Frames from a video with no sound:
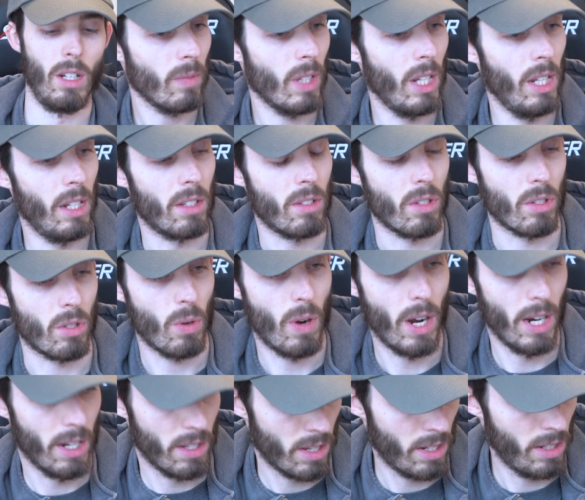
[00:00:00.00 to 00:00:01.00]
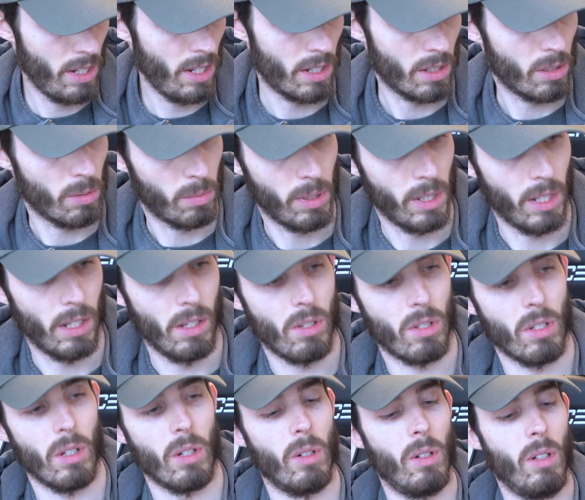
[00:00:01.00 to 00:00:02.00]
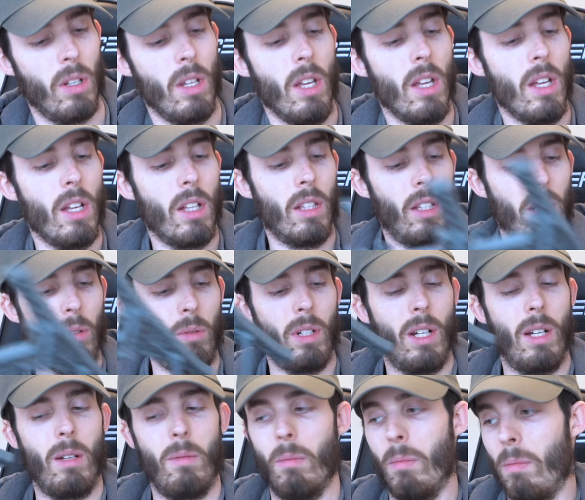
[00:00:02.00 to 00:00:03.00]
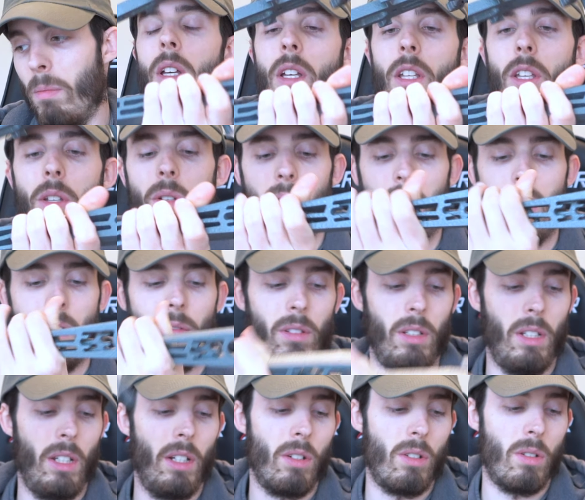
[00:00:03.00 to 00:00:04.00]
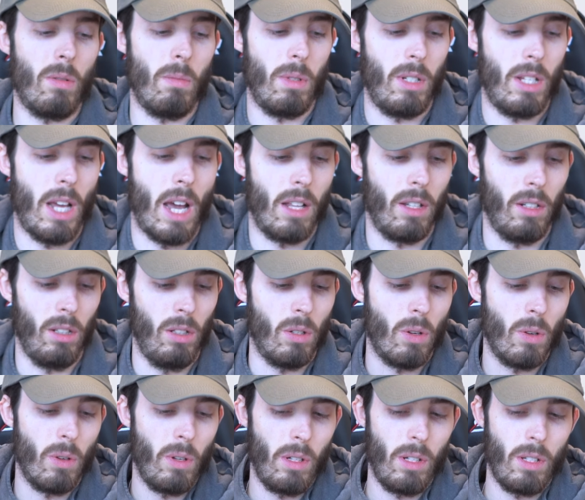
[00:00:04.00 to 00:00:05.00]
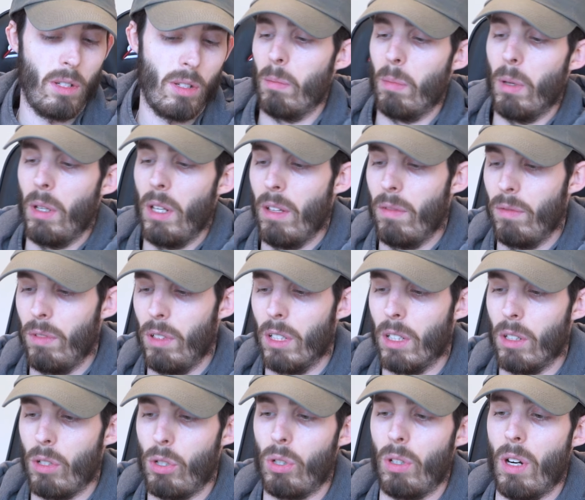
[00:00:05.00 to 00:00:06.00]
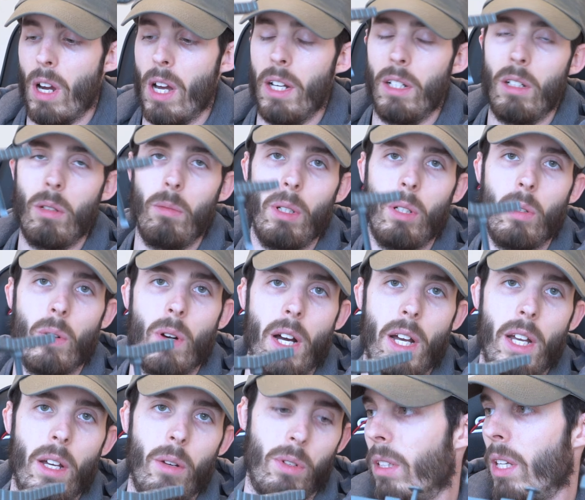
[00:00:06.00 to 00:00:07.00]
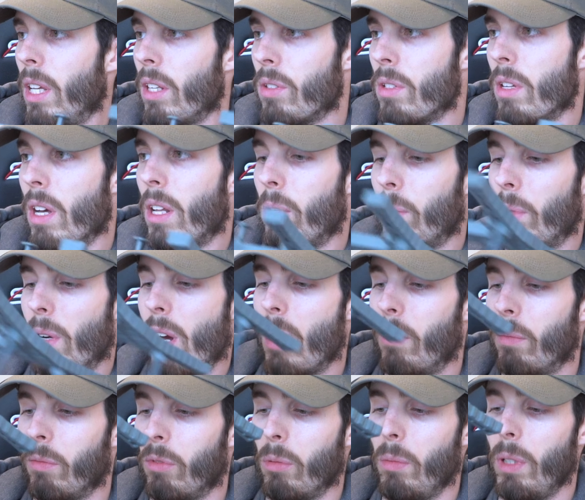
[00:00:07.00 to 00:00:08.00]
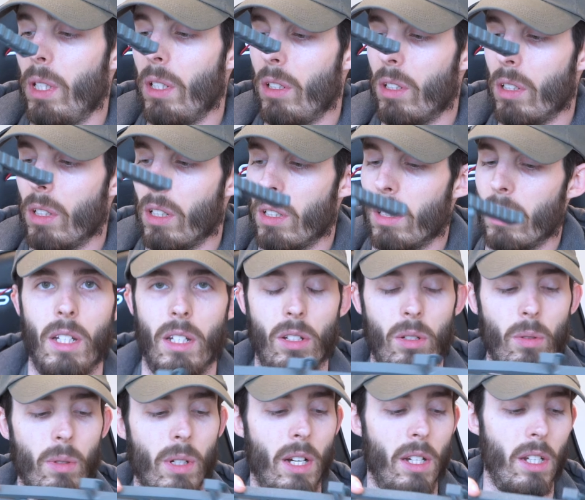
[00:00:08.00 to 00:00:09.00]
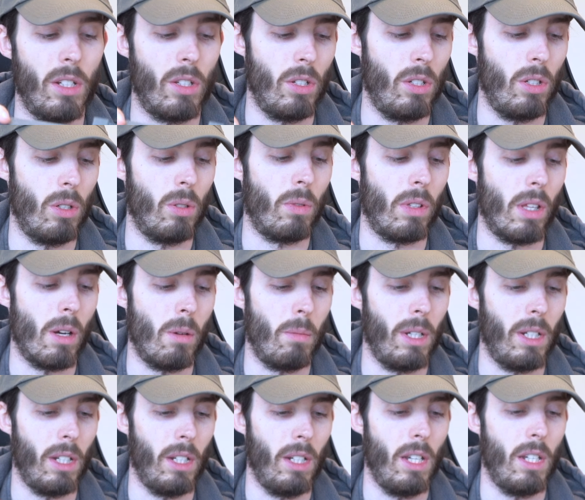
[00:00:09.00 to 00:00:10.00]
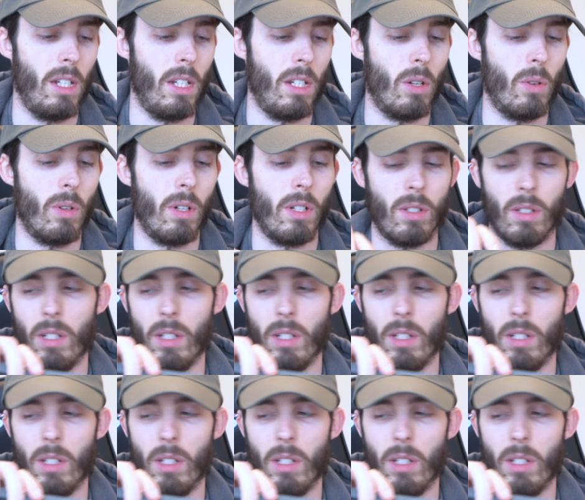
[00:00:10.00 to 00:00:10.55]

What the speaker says: and it's as quiet as I need it to be. So like you can definitely hear some metallic noise, but if you're trying to be quiet, it's not a problem for me to do what I need to do without making any noise.